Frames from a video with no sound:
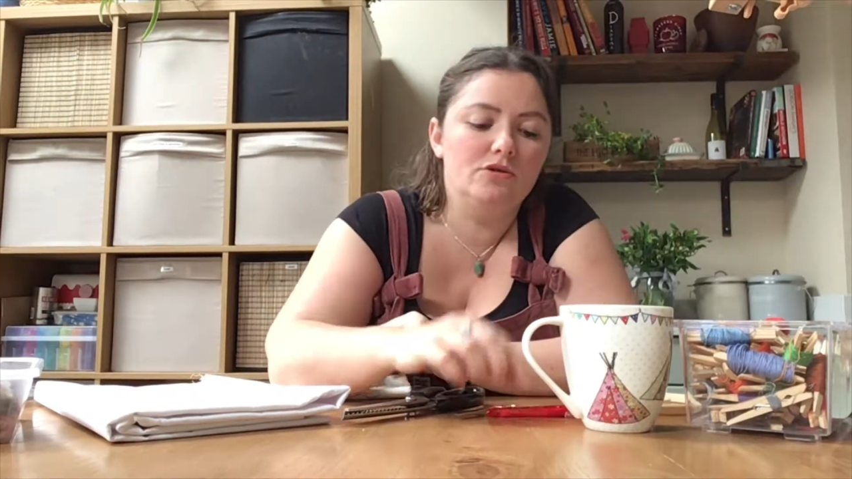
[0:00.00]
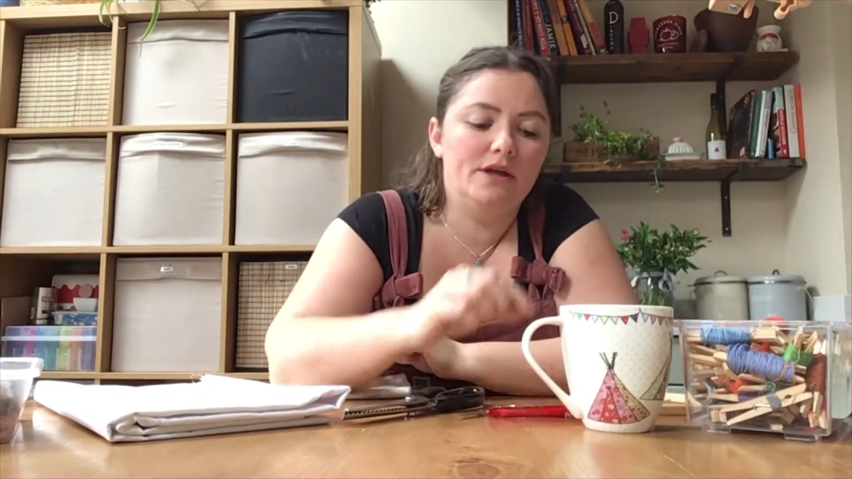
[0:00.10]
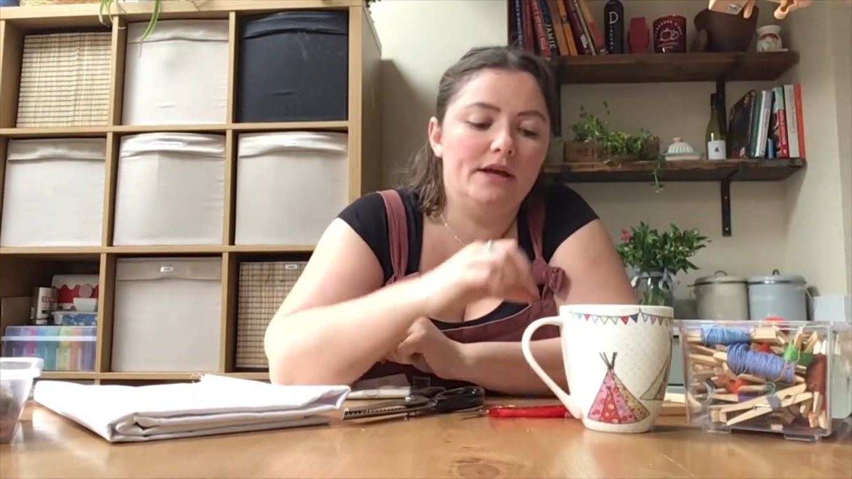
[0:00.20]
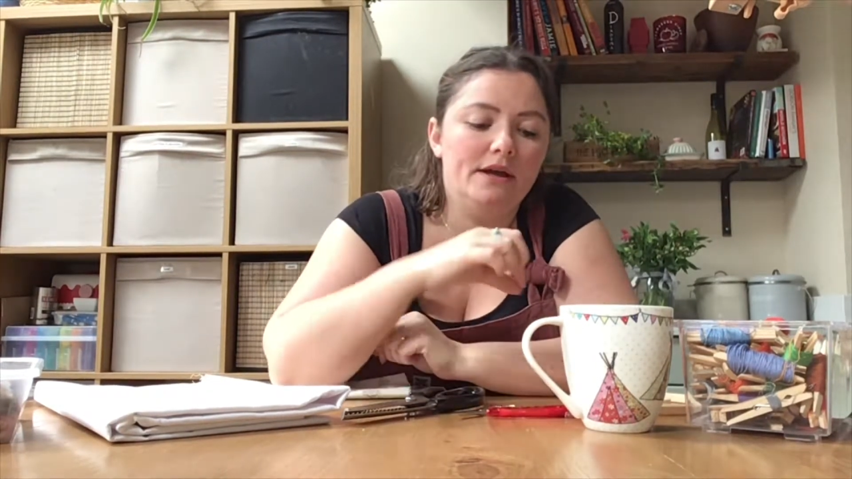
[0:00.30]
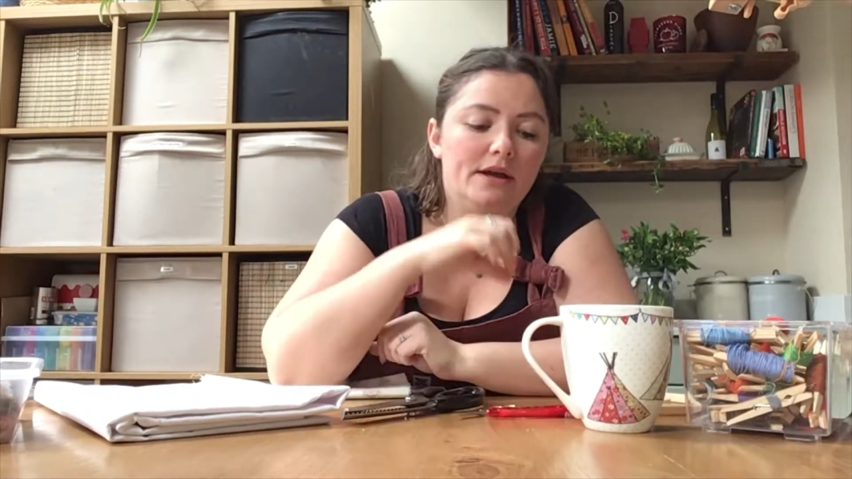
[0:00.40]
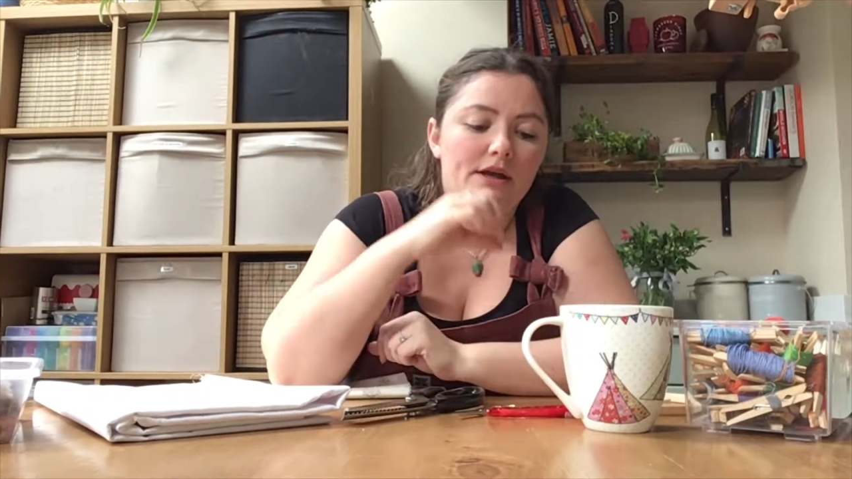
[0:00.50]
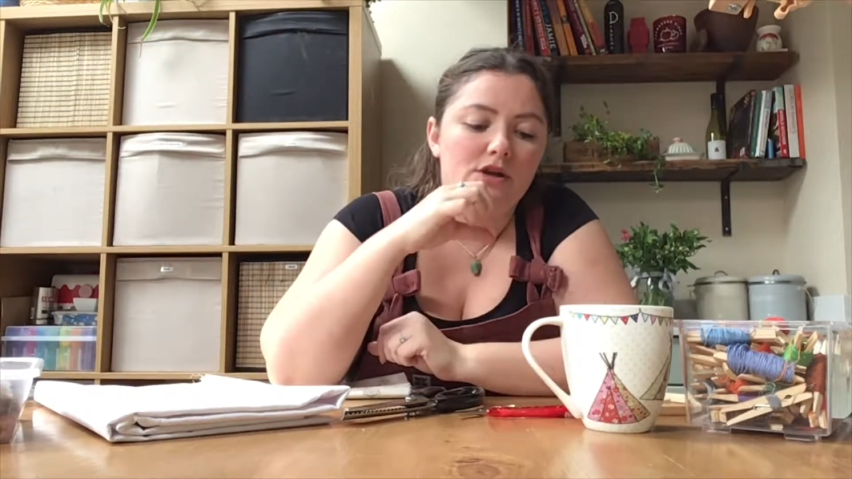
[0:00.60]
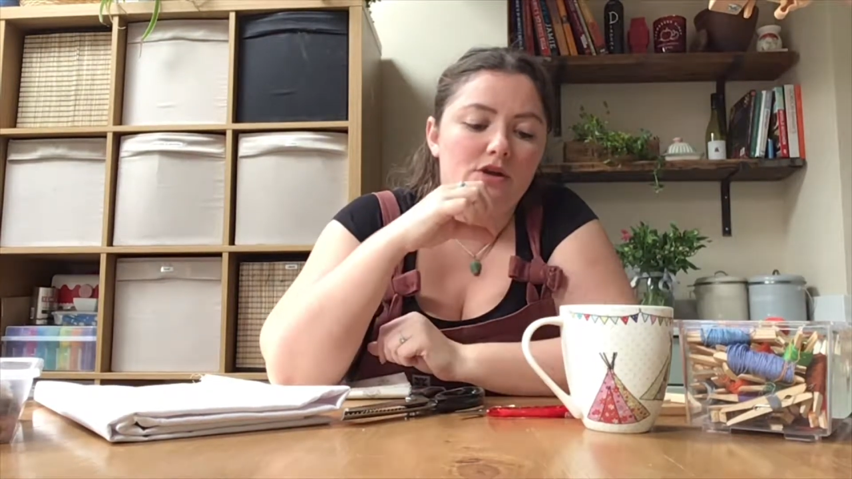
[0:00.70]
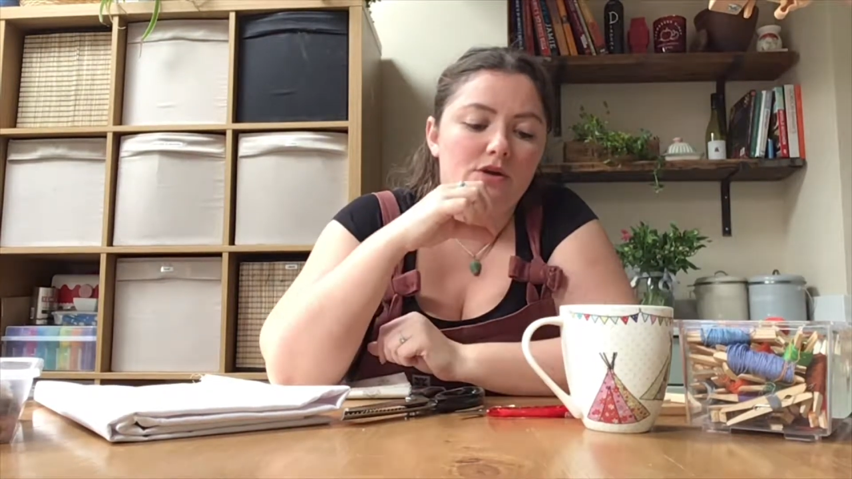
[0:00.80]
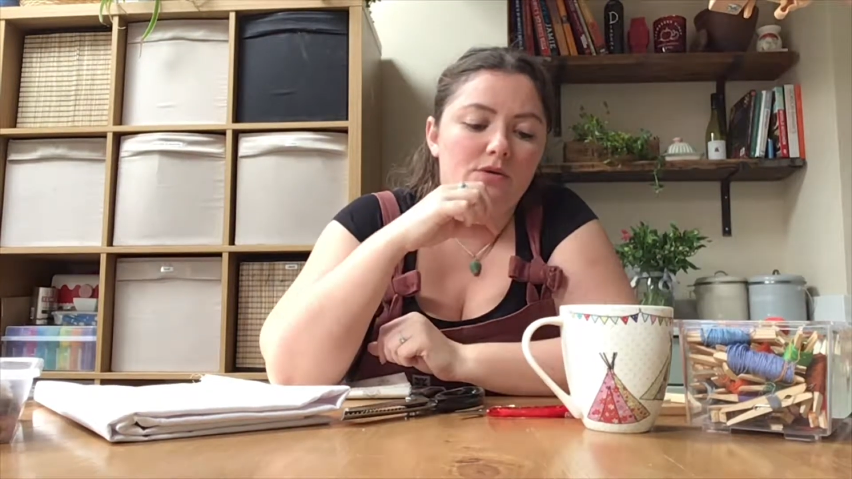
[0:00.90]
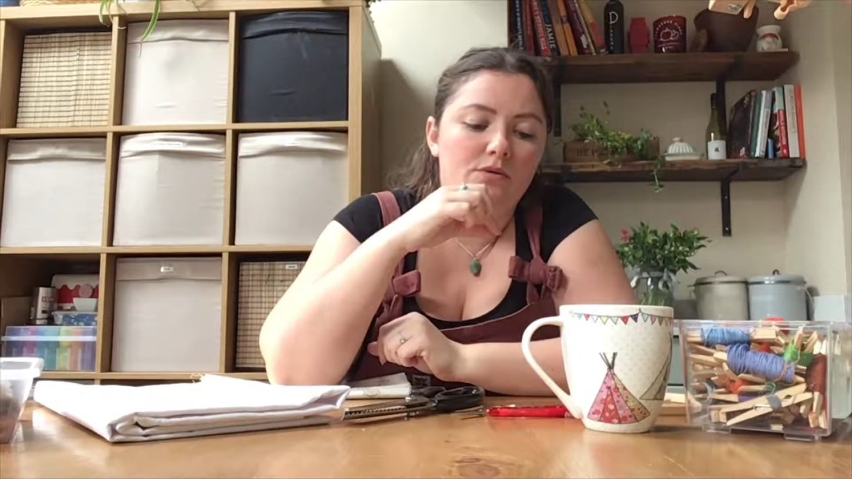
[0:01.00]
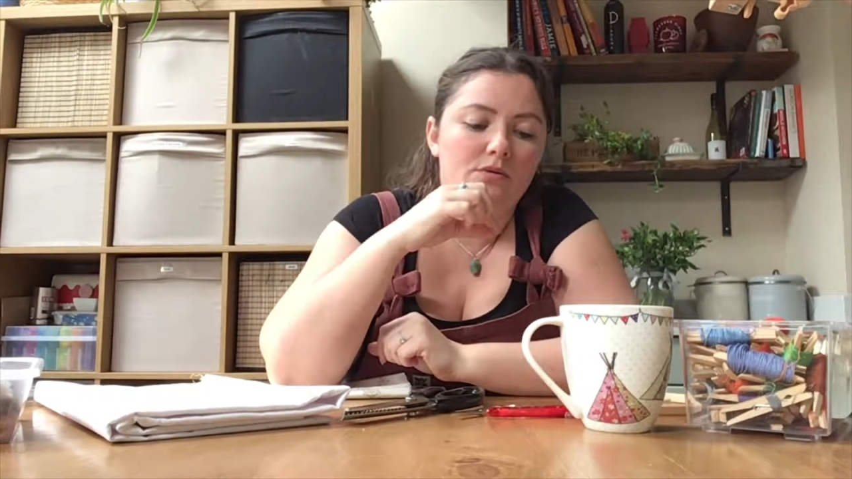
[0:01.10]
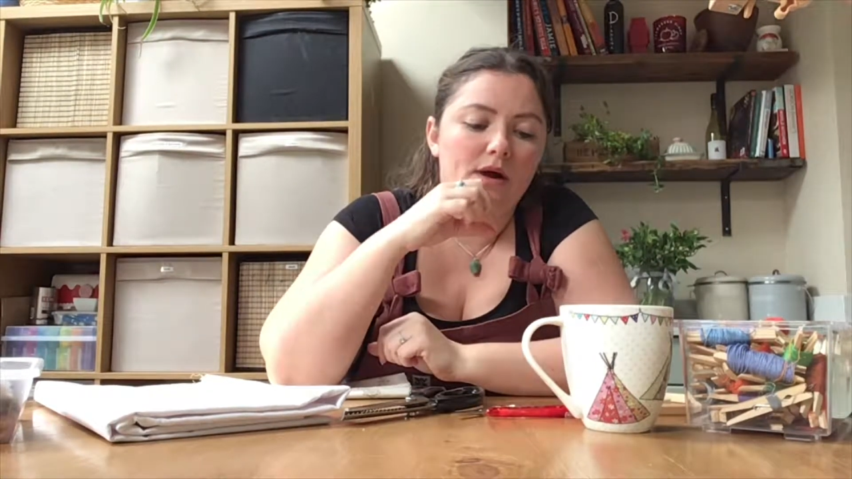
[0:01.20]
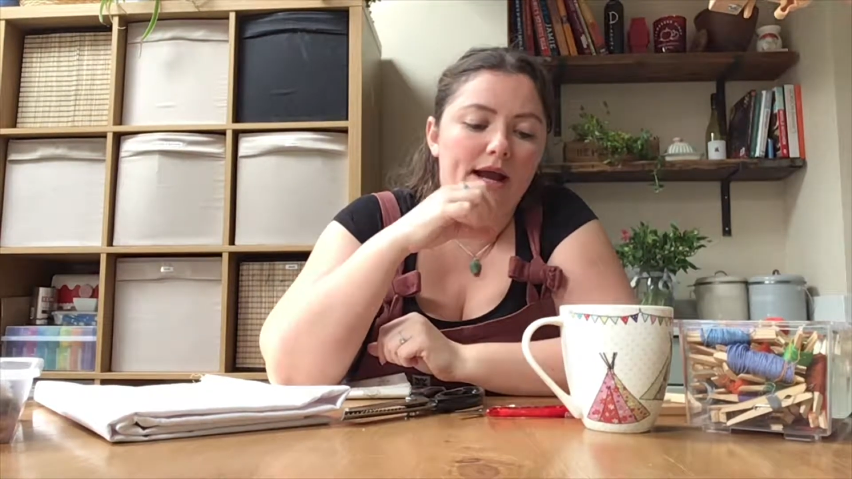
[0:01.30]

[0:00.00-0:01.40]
that you